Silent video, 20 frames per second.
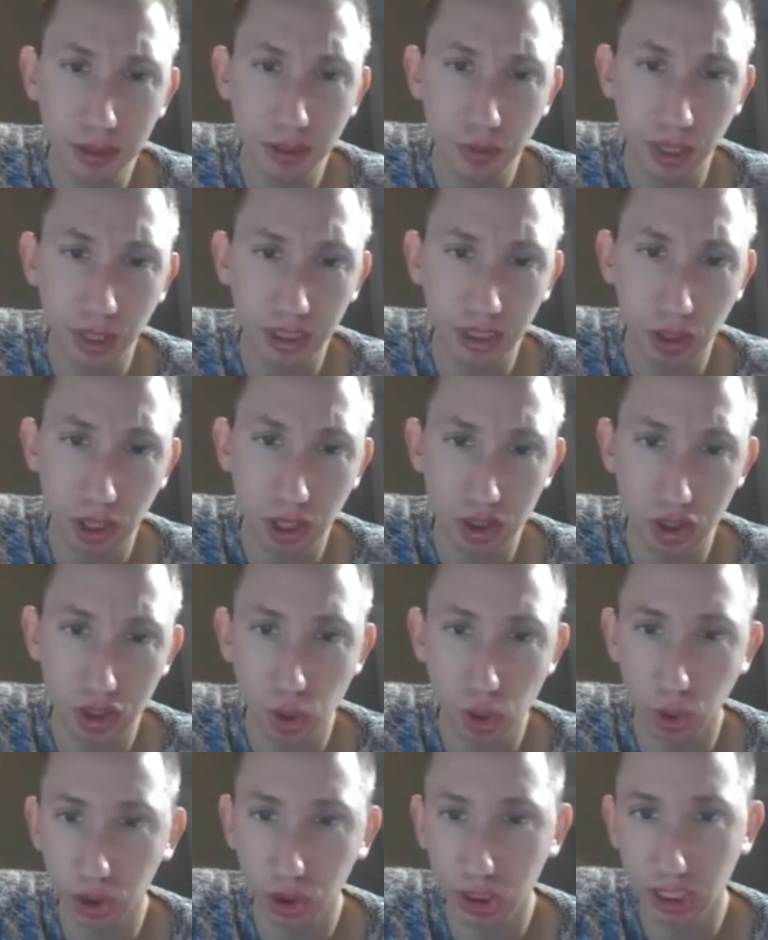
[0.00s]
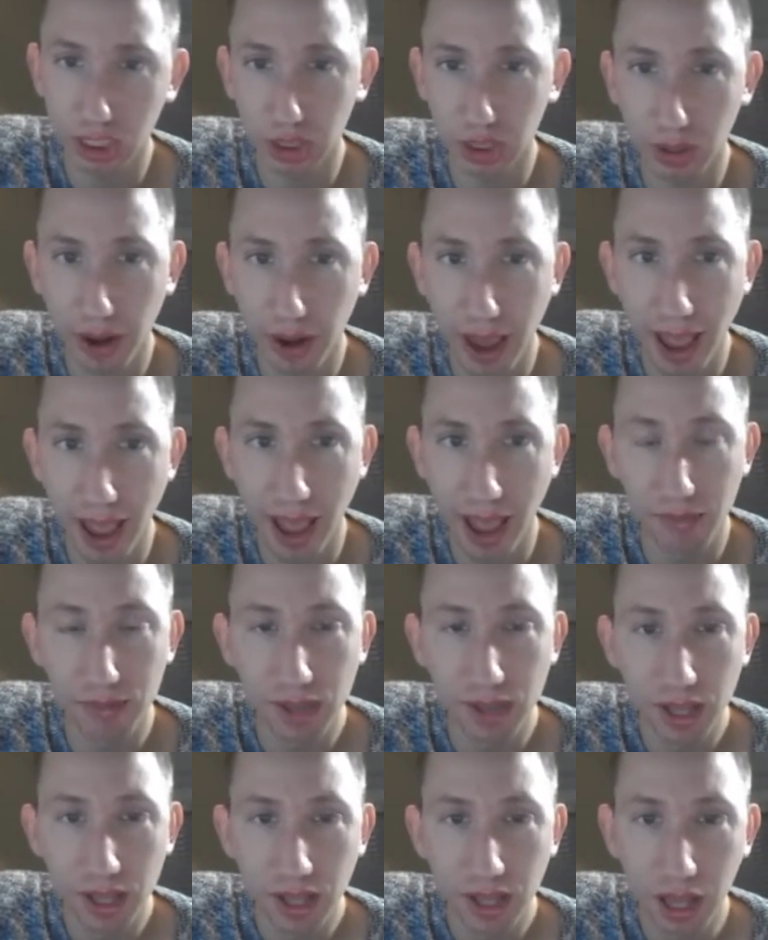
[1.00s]
restaurants on Dorchester Ave,
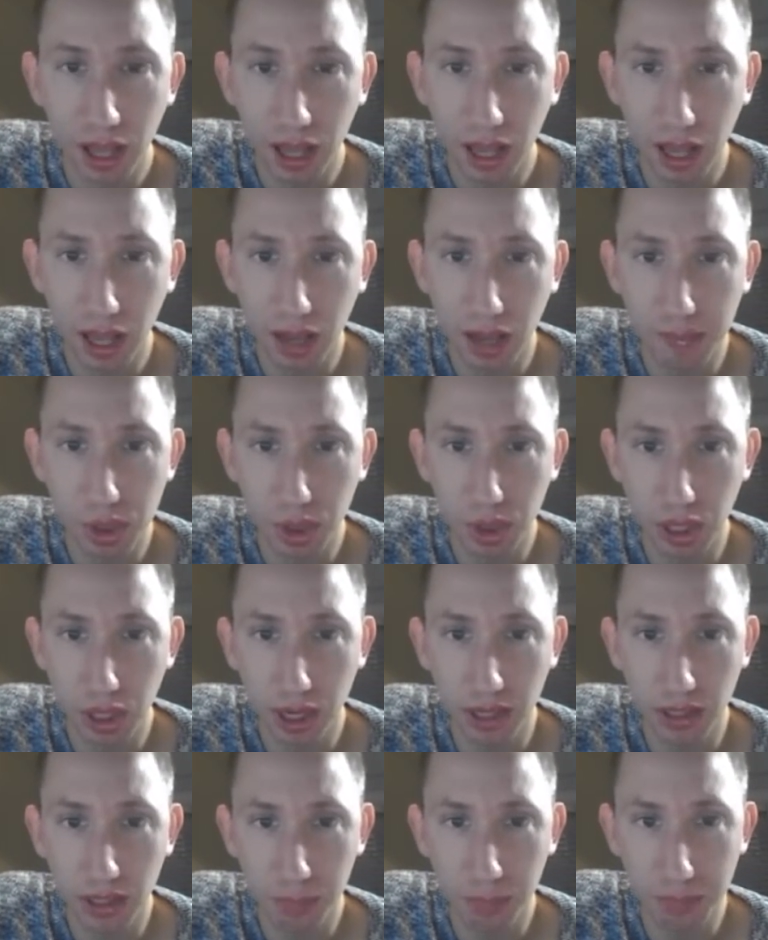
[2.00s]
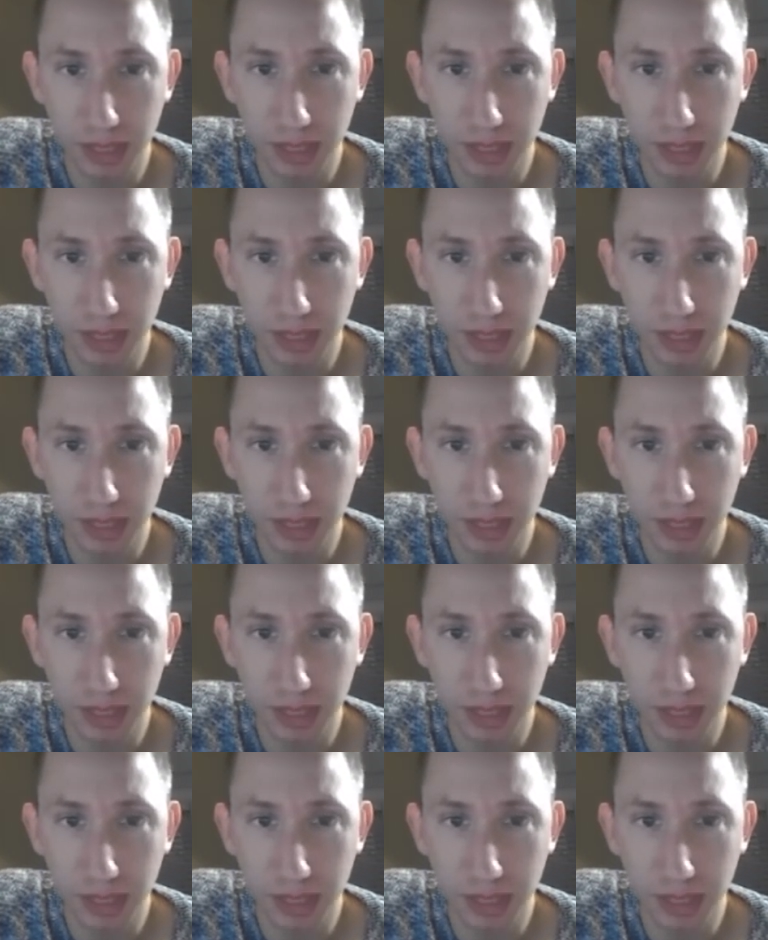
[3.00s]
and